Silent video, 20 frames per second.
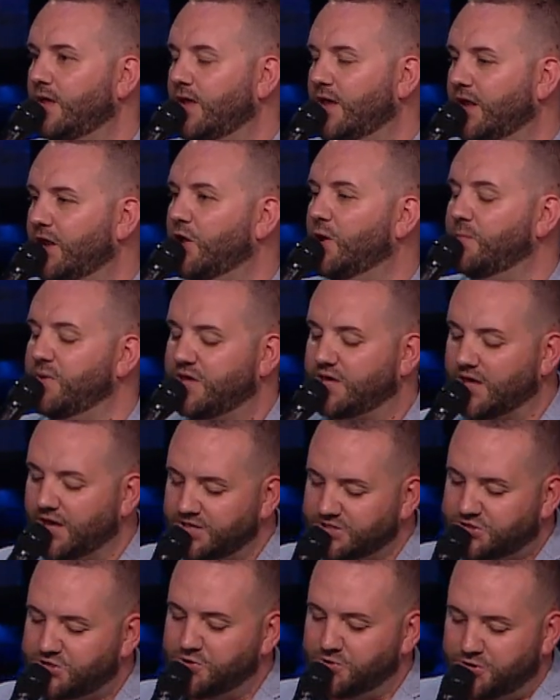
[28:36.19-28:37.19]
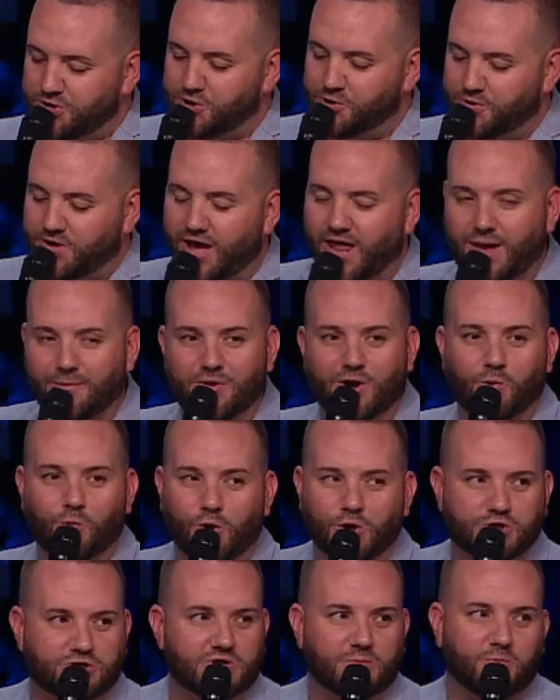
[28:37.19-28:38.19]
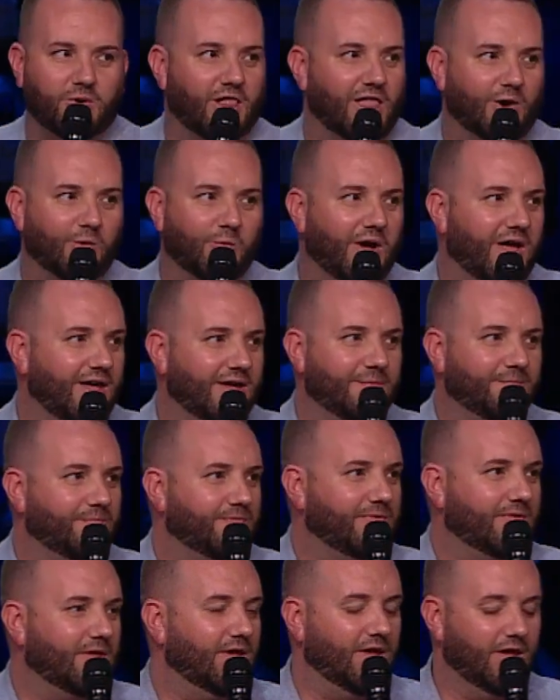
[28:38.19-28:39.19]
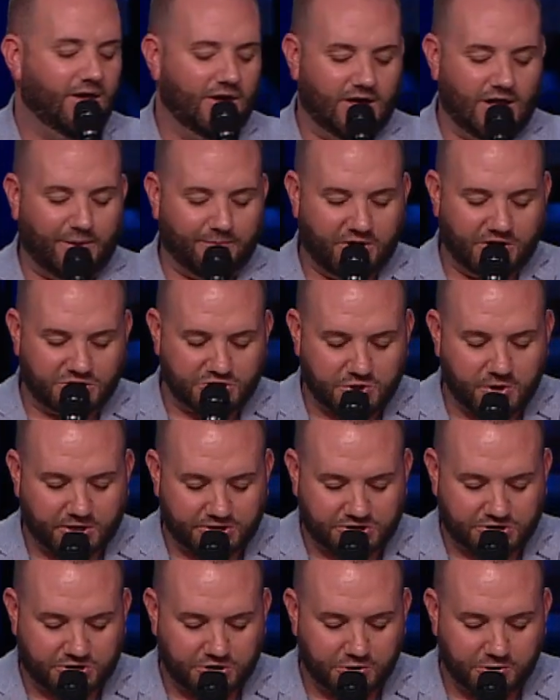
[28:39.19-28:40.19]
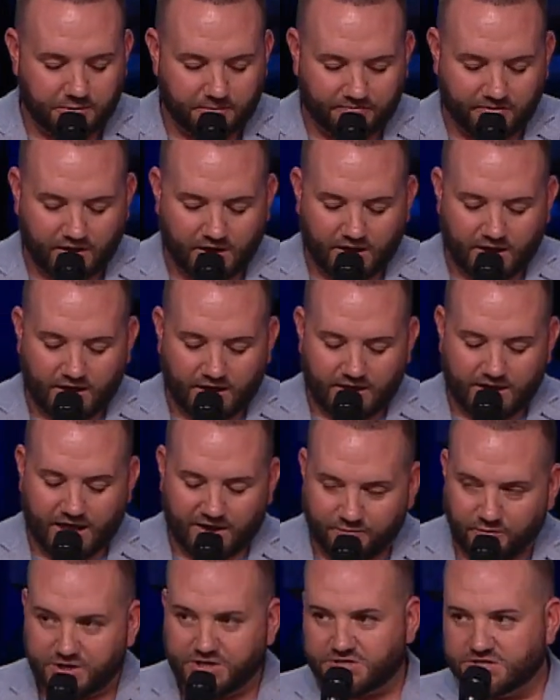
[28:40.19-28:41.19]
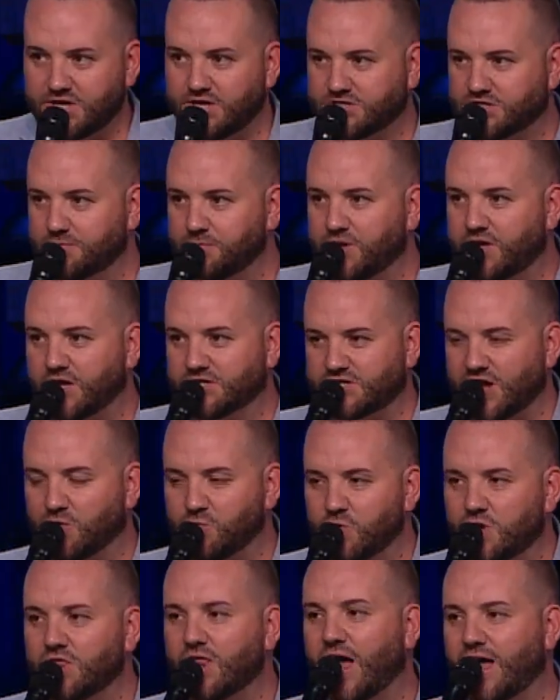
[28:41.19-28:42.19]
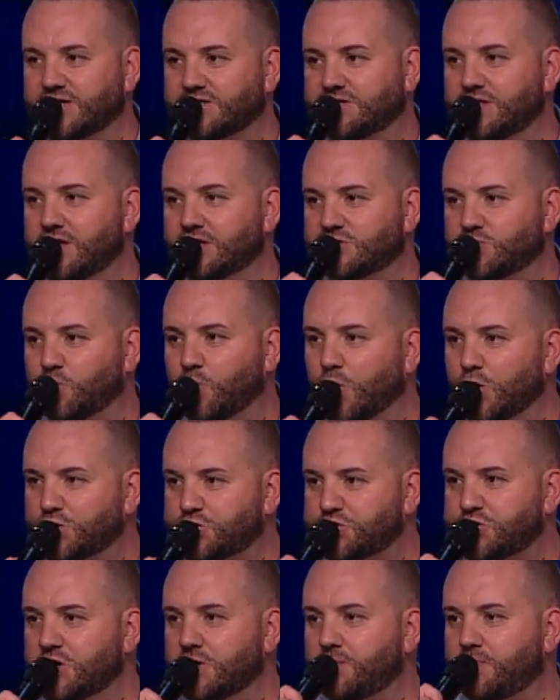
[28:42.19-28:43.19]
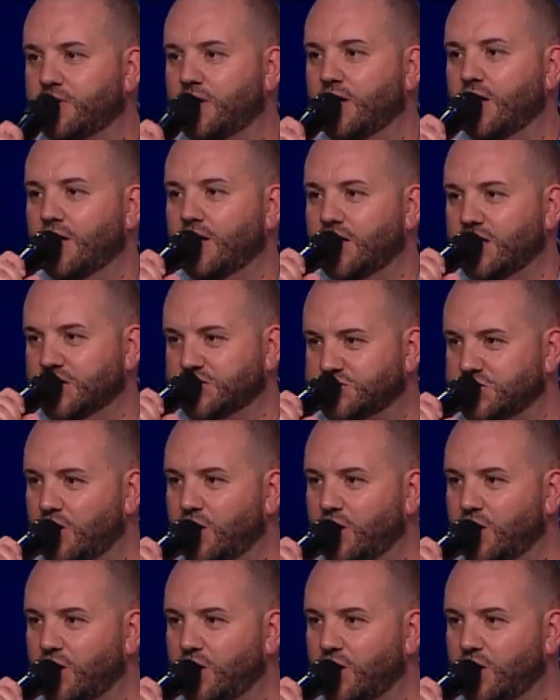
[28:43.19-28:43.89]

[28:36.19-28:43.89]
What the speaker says: And though because you do, God, I'm going to worship while I wait. And I'm going to trust you in every season because I realize this, worship is